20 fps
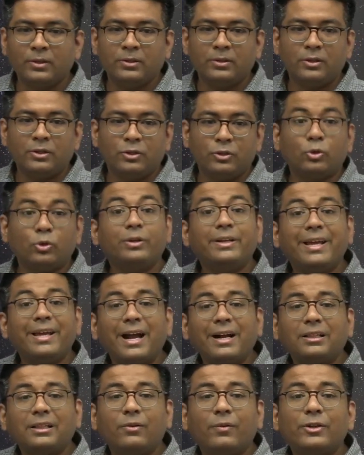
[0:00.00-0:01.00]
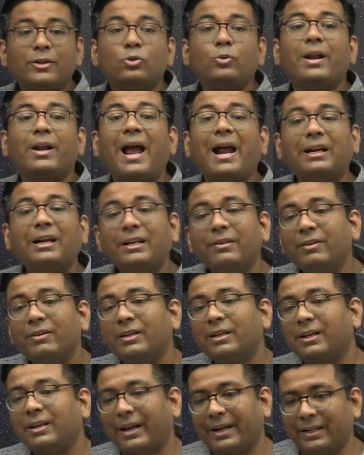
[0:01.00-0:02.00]
So they are the ones who are active in the
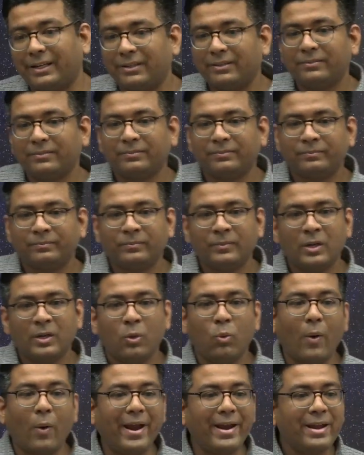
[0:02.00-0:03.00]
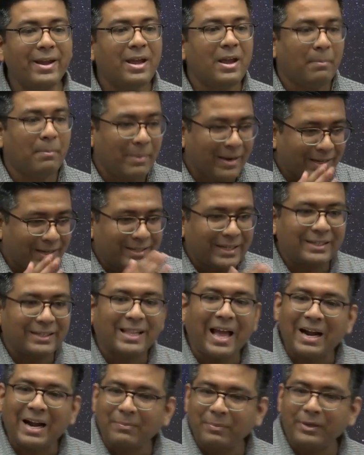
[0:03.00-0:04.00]
night. Why? Because at
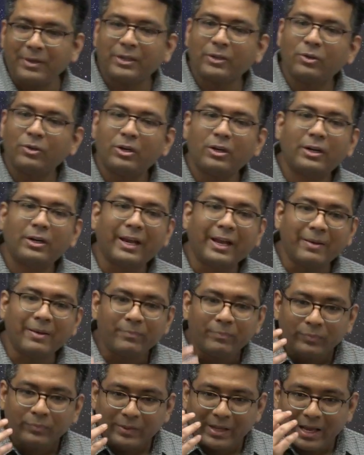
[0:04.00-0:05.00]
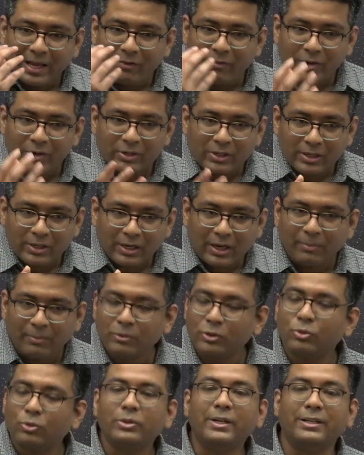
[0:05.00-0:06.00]
that particular time their vision comes to
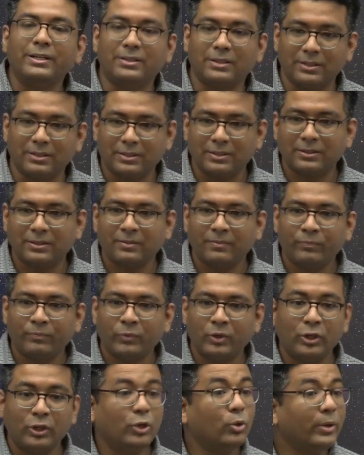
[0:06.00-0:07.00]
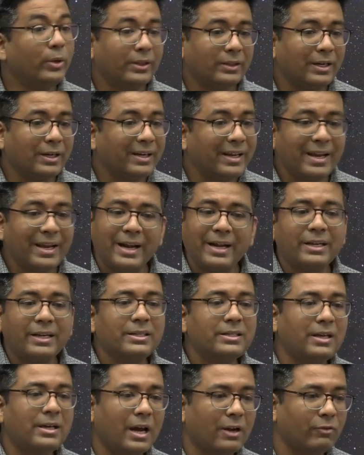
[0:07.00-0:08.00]
senses. During the day it is
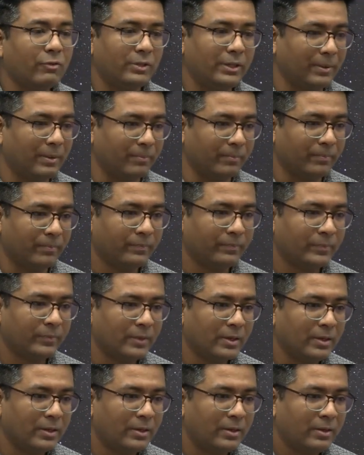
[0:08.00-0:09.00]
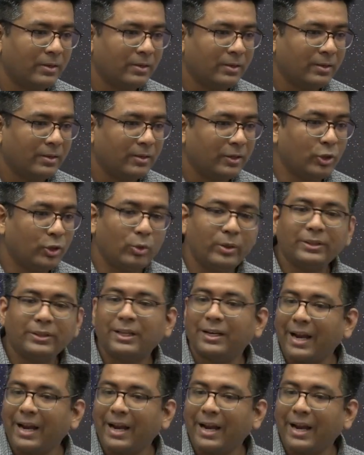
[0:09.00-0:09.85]
dark for them, during the night